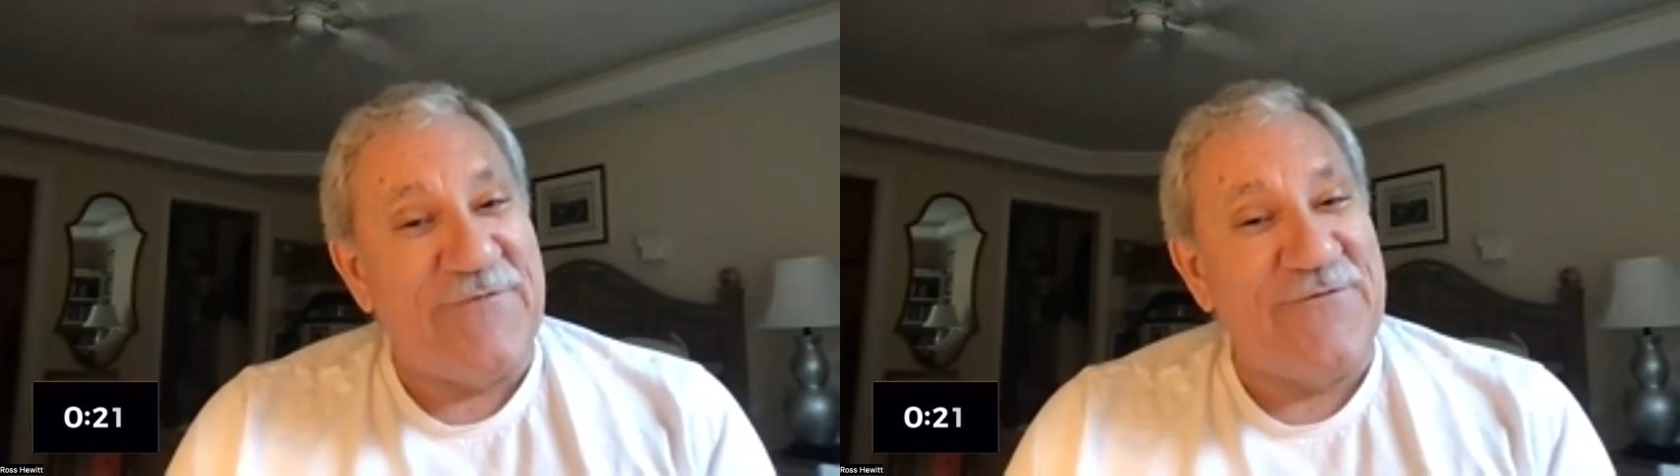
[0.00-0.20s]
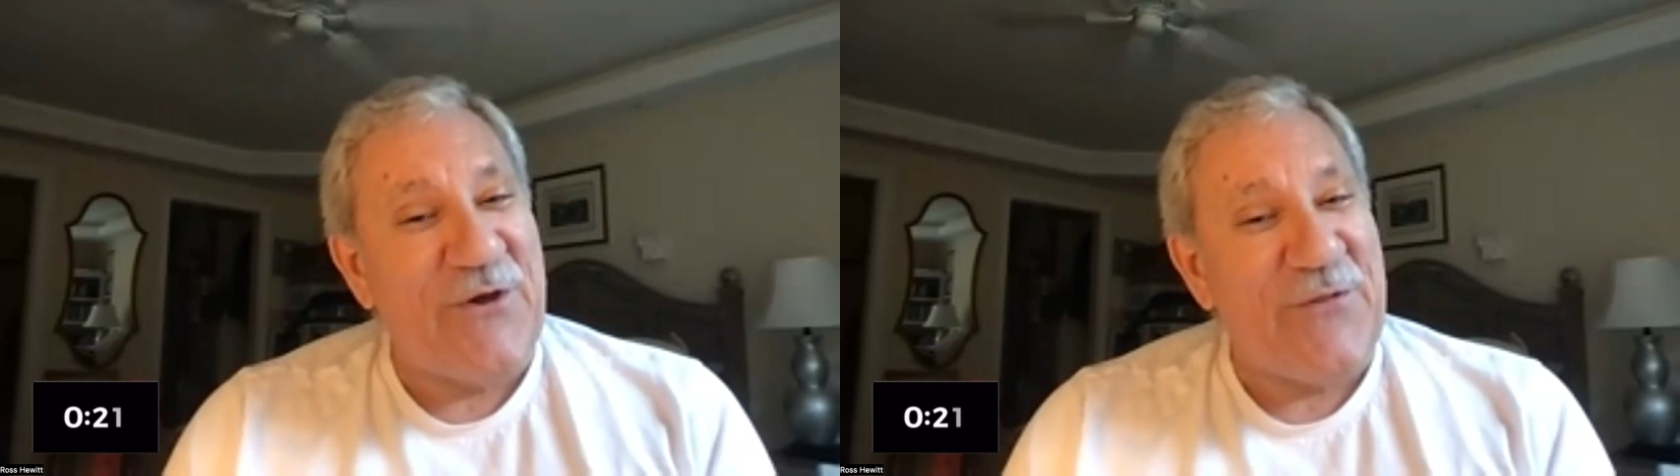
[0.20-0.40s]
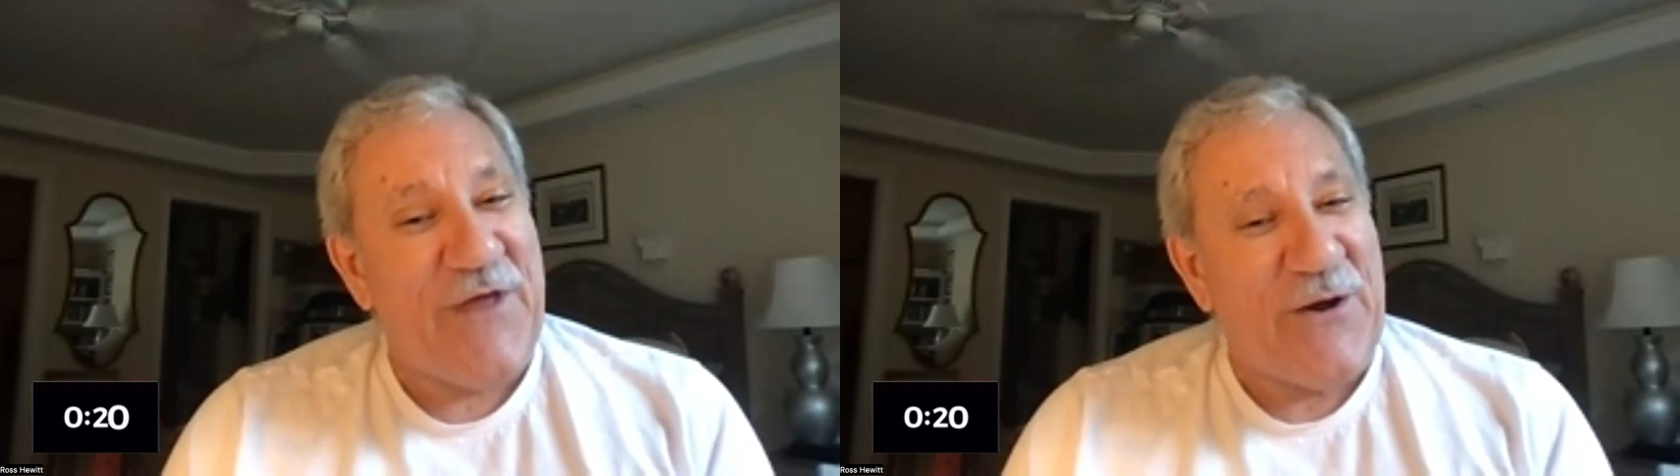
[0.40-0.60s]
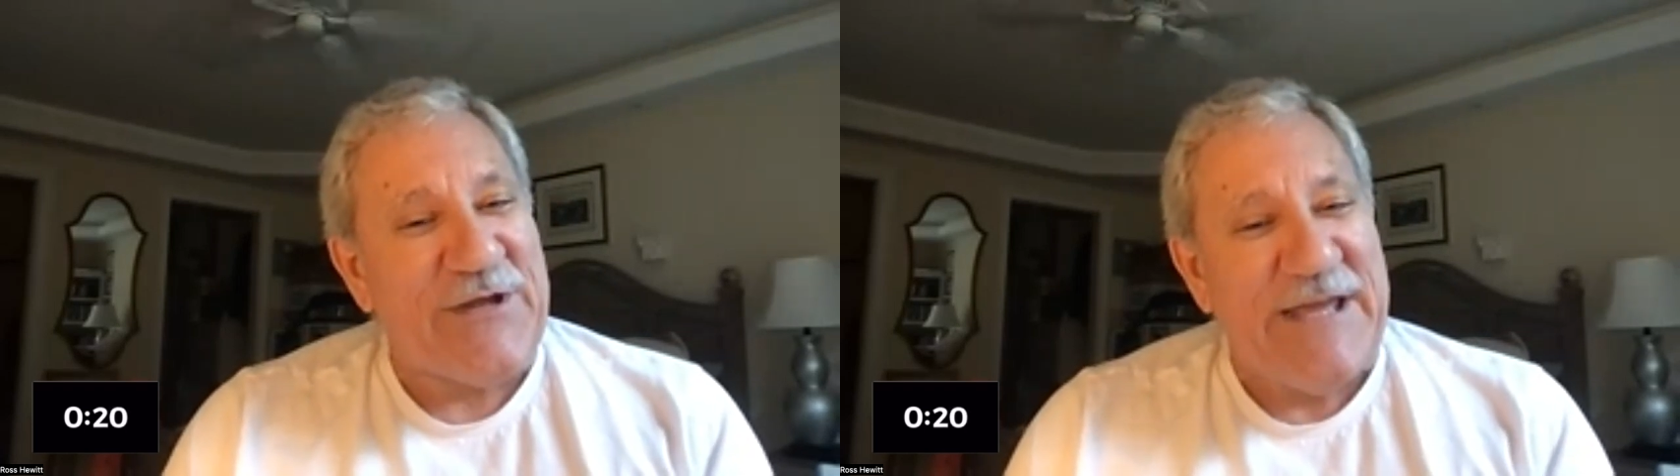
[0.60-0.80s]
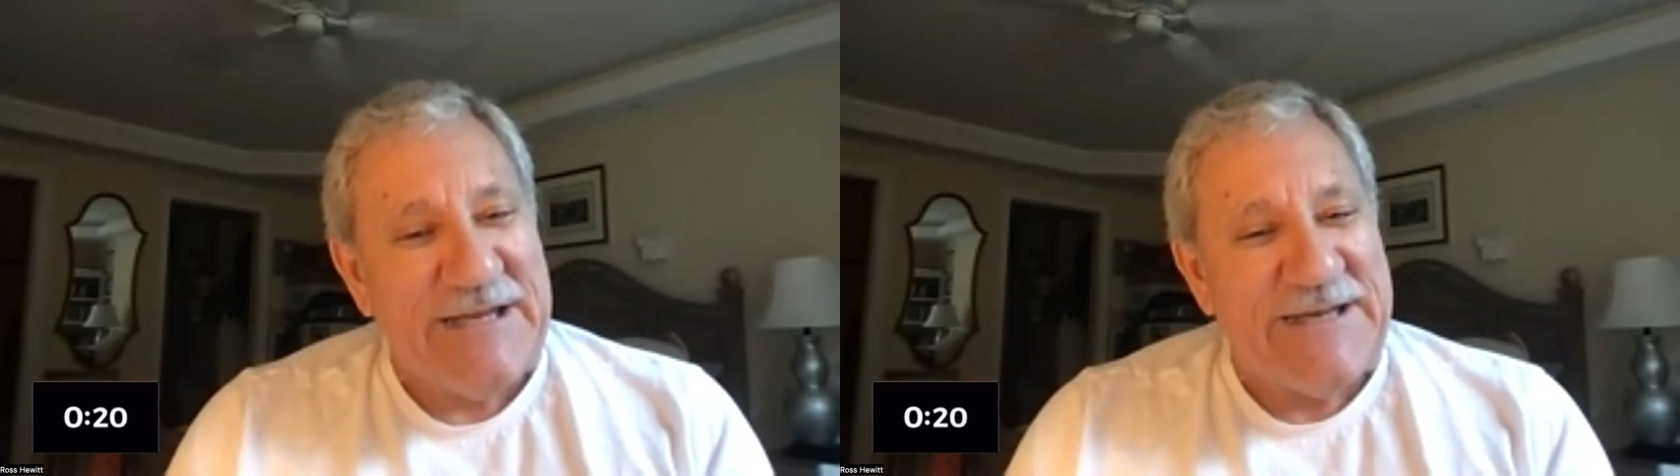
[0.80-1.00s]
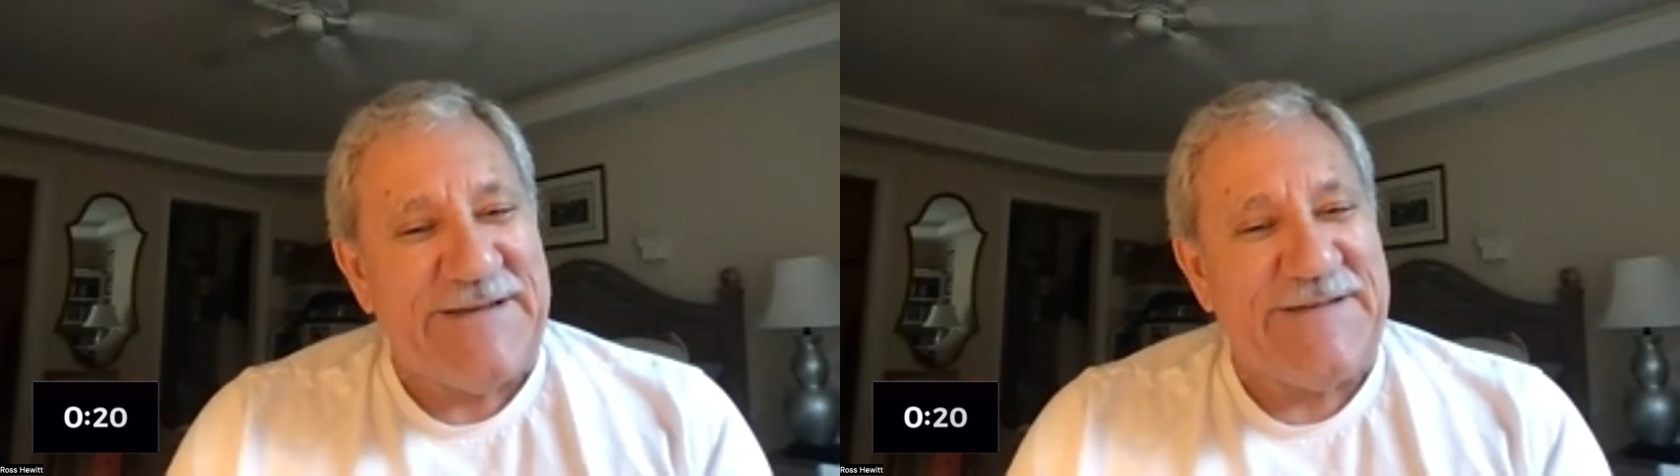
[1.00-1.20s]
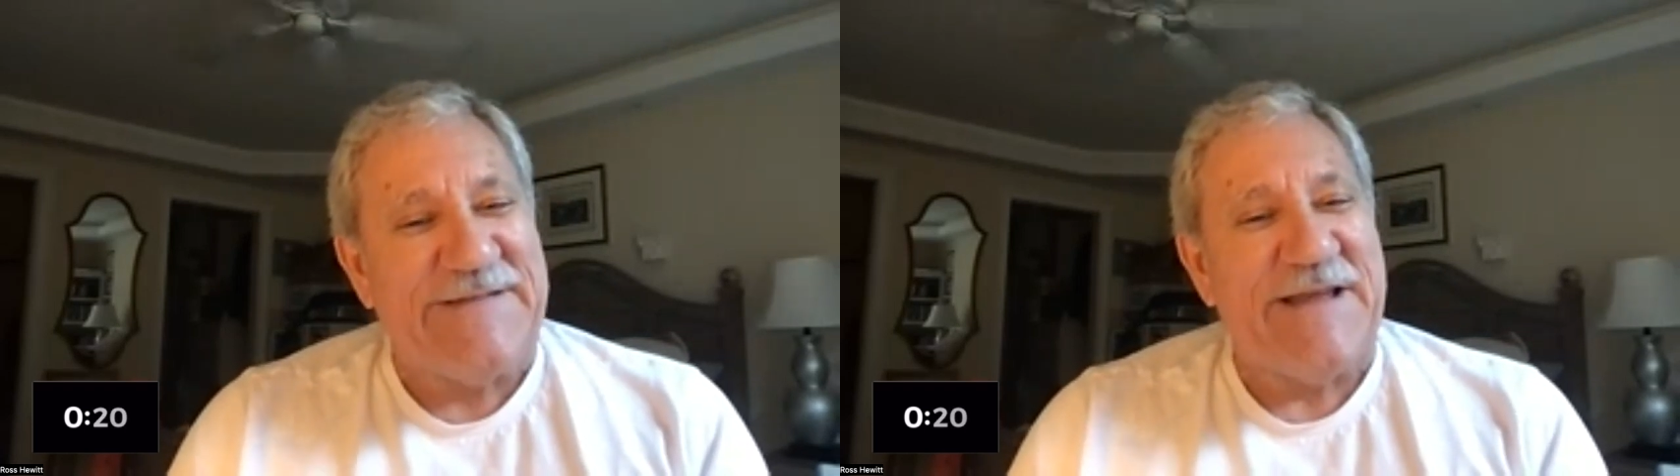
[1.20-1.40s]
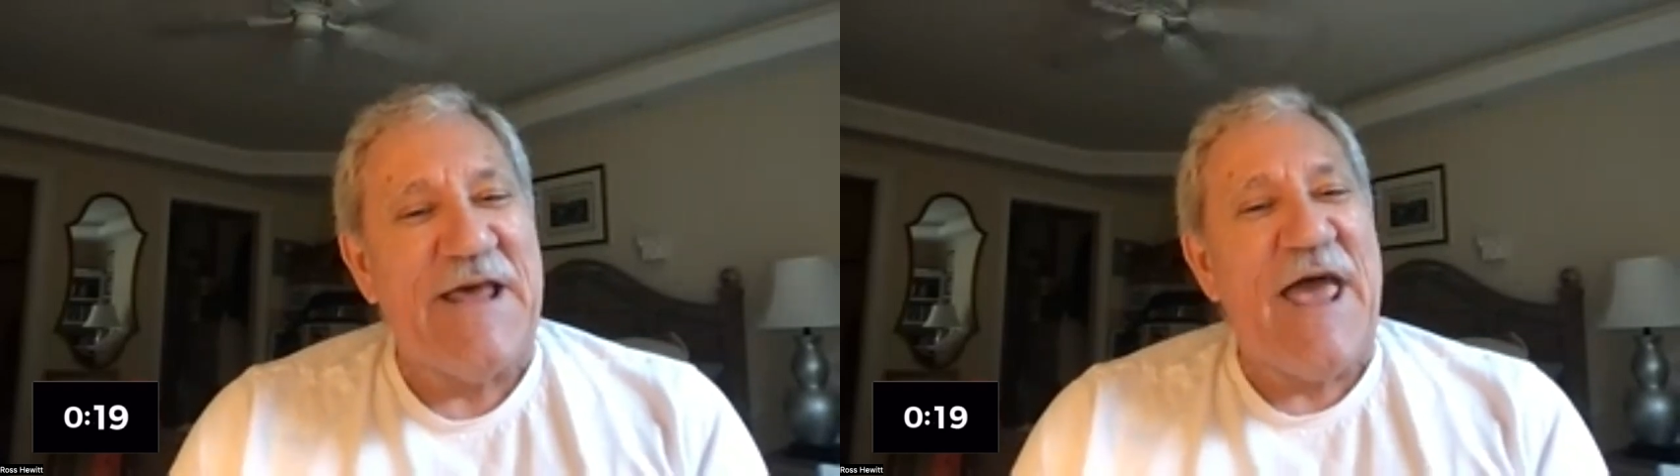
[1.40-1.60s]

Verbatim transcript: of their kittens."